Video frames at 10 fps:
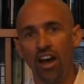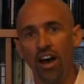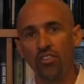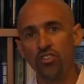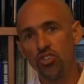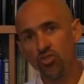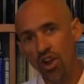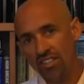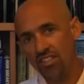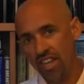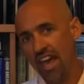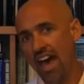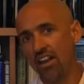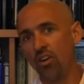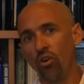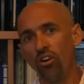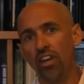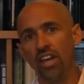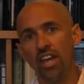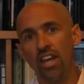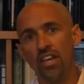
The stress category